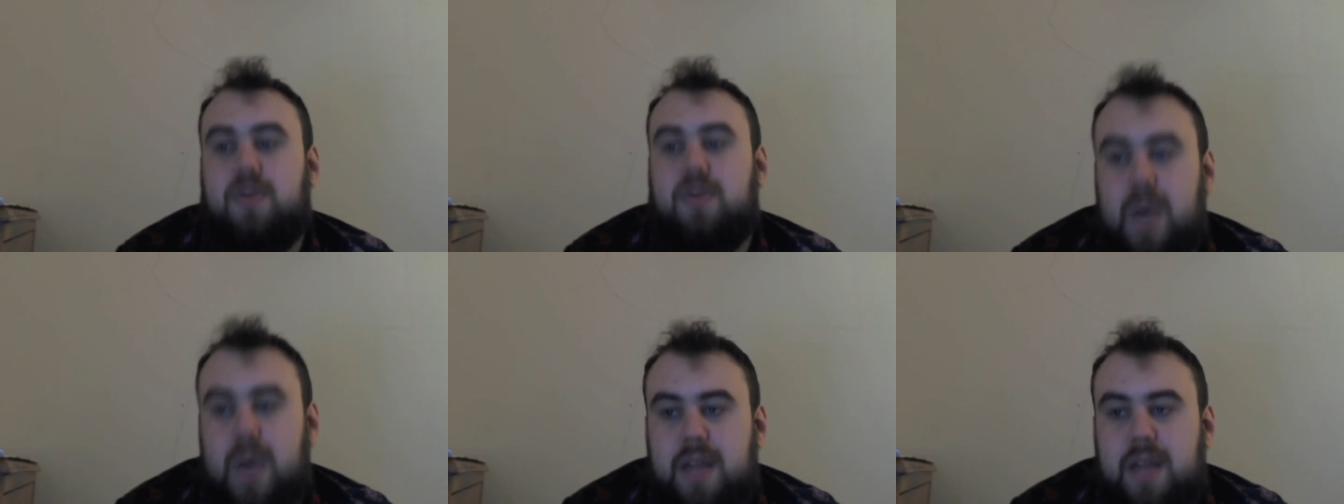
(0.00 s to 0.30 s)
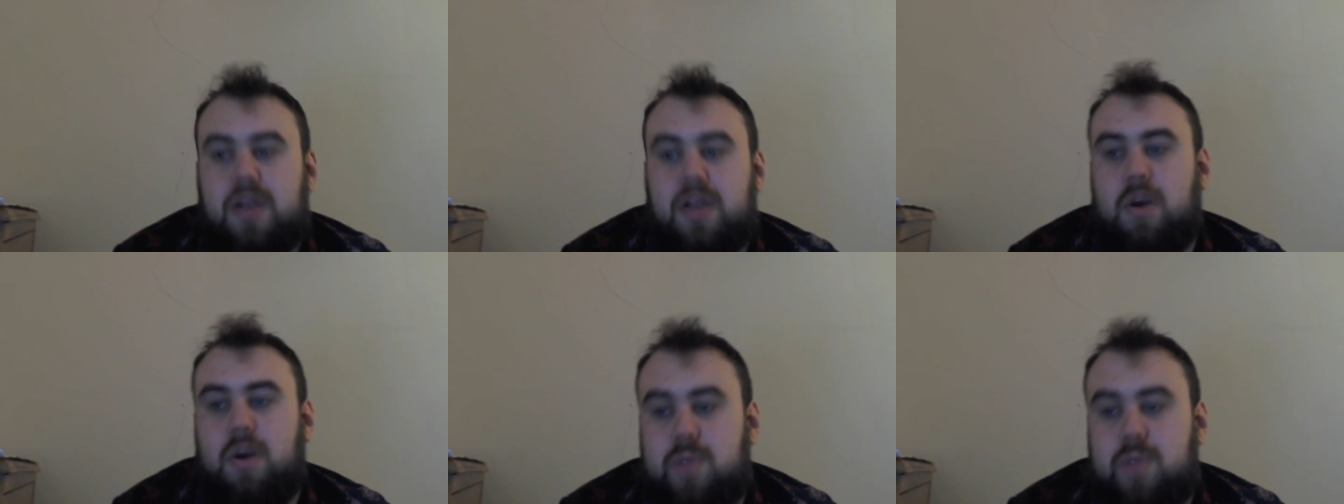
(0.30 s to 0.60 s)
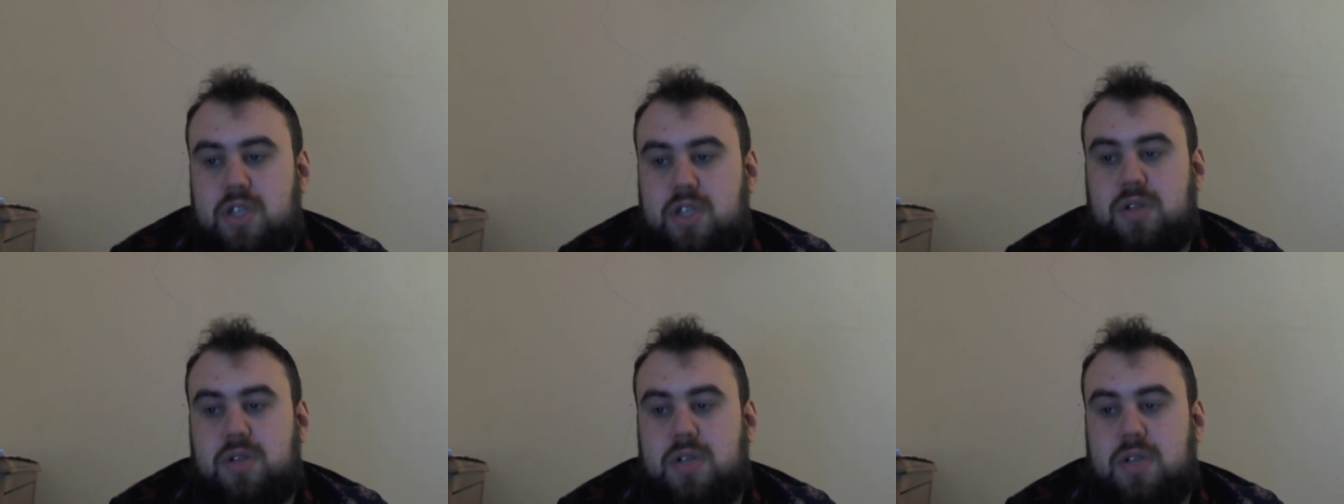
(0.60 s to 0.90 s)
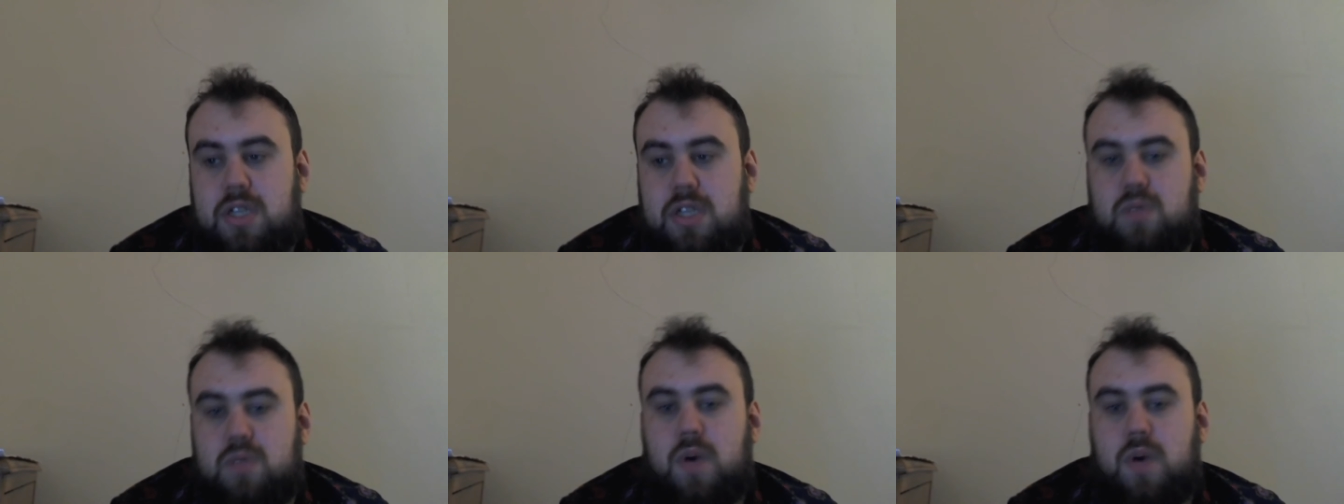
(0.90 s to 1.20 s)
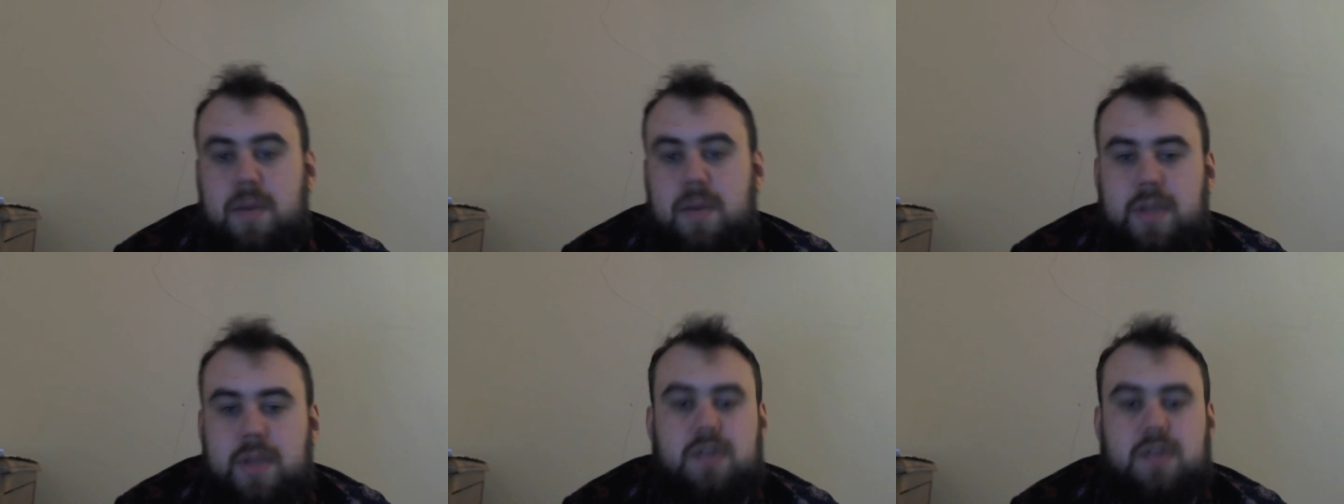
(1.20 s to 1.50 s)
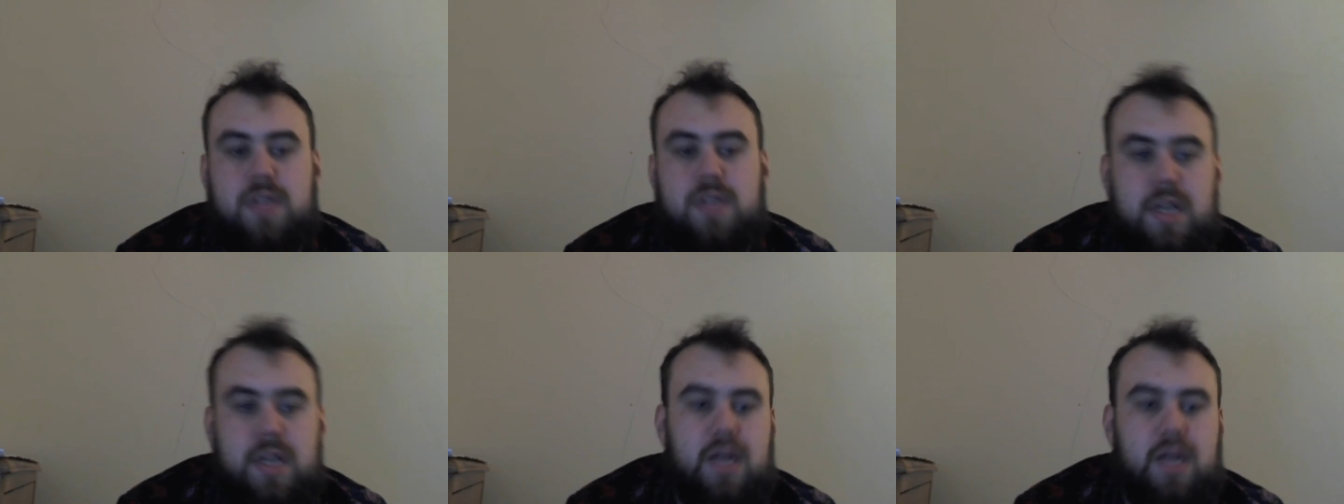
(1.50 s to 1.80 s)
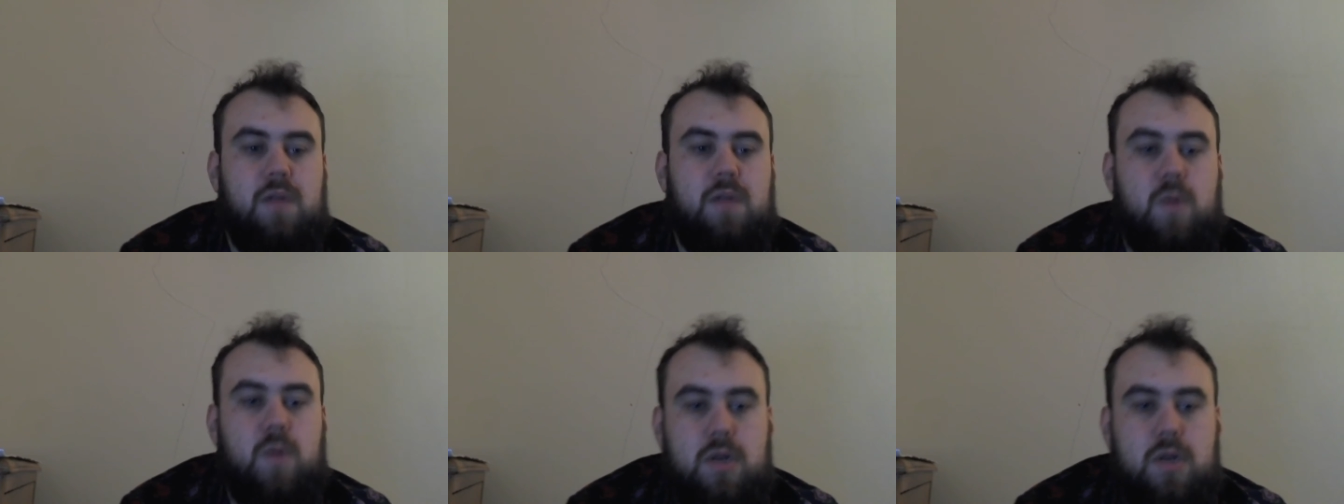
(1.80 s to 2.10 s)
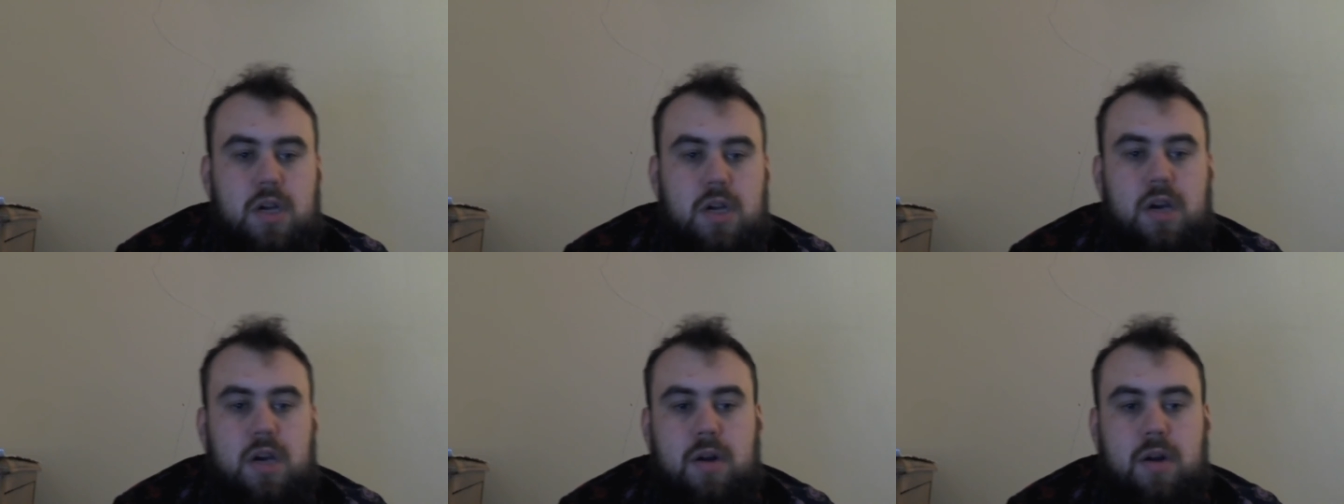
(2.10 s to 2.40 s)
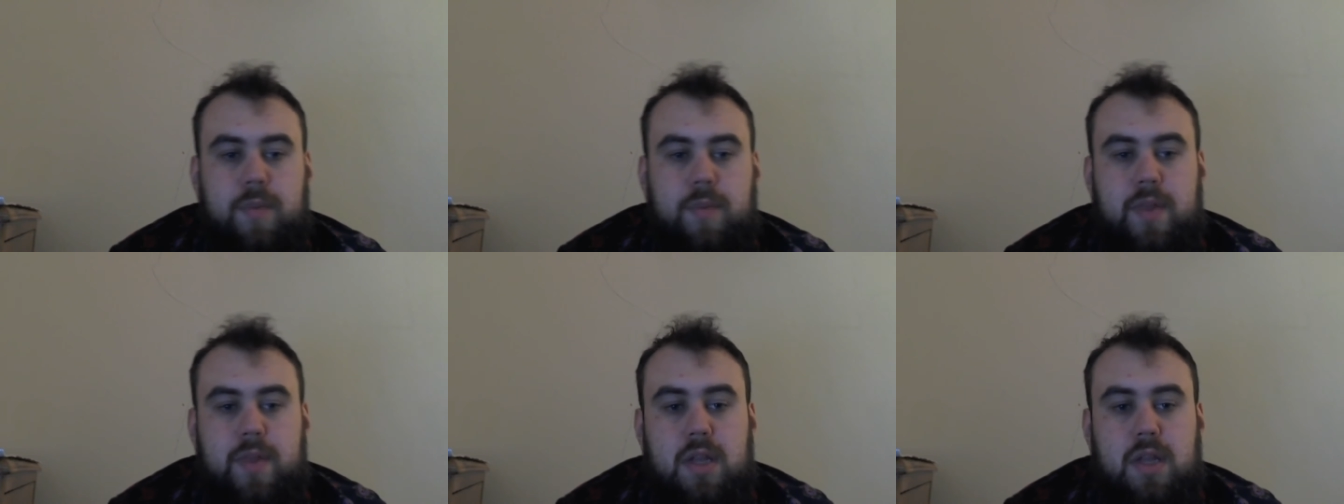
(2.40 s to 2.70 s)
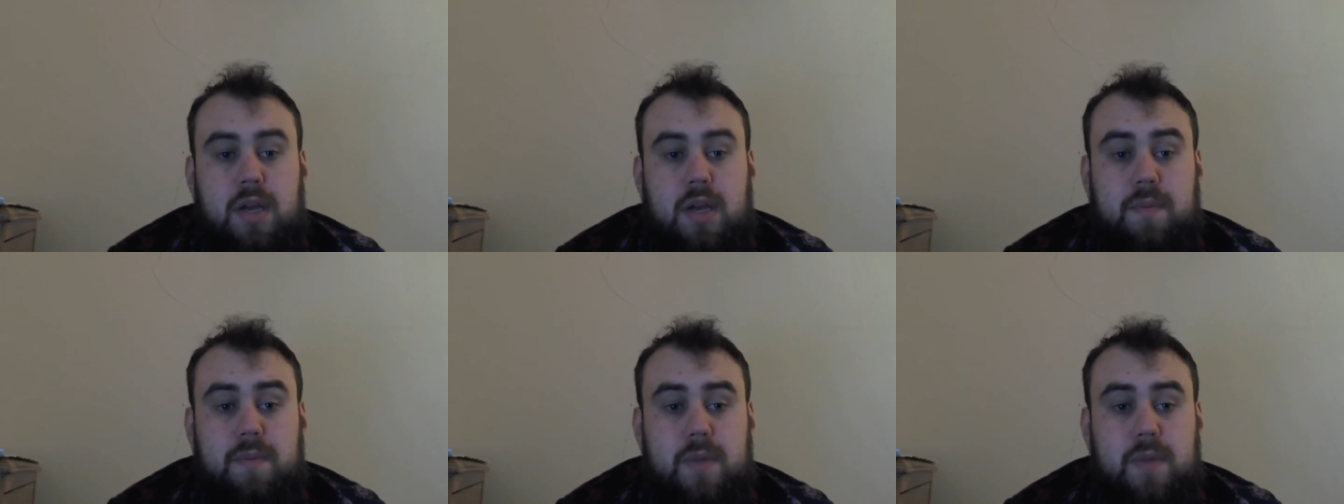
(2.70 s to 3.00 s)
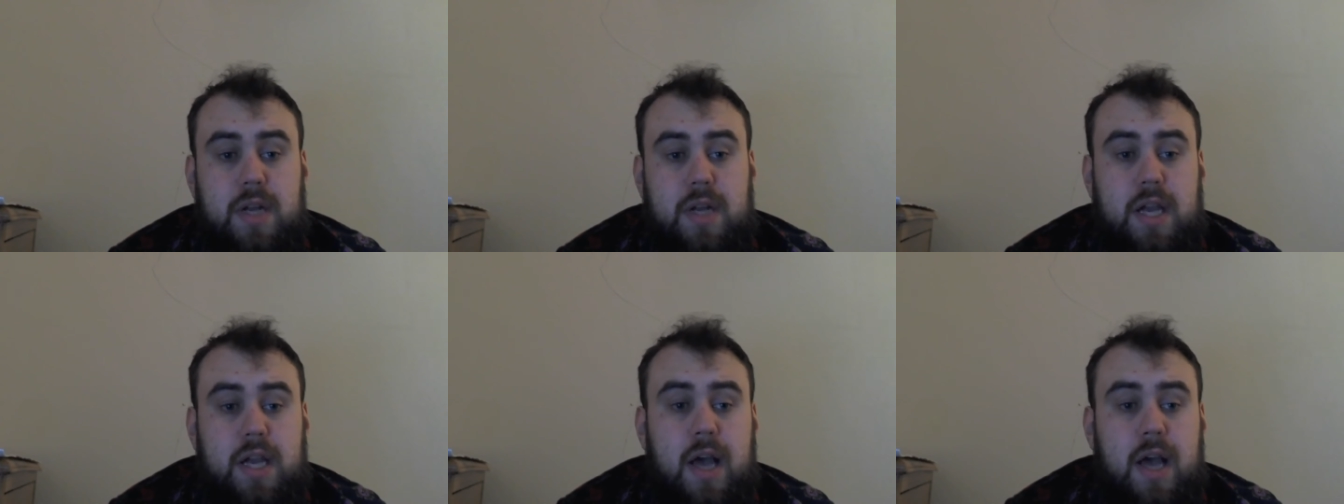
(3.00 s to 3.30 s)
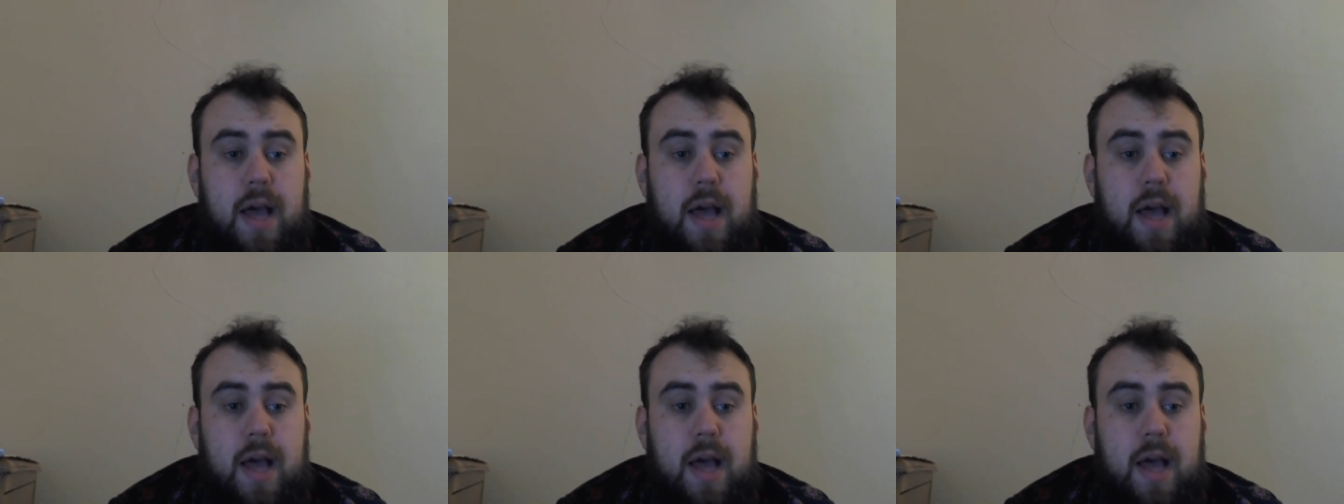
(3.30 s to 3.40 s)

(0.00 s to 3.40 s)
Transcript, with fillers: where the opportunities were because their dad worked higher up in the company,